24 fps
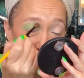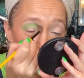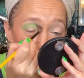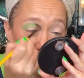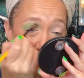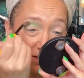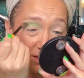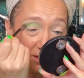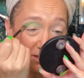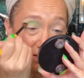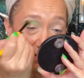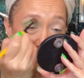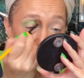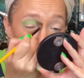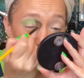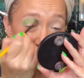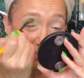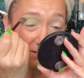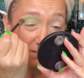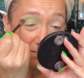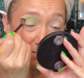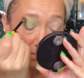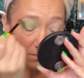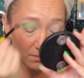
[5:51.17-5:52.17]
They just
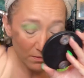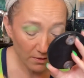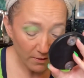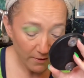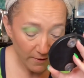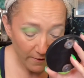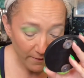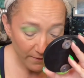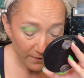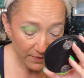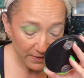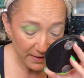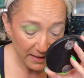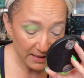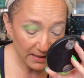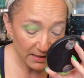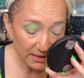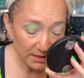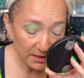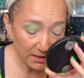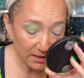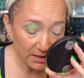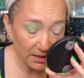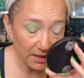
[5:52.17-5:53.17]
think
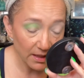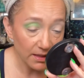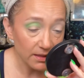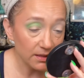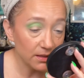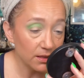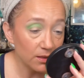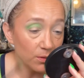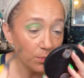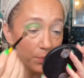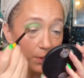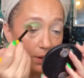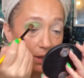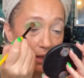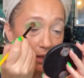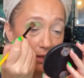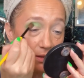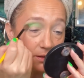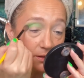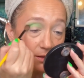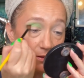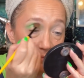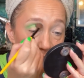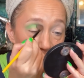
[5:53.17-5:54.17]
it's a cyst,
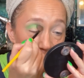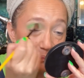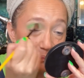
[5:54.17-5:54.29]
but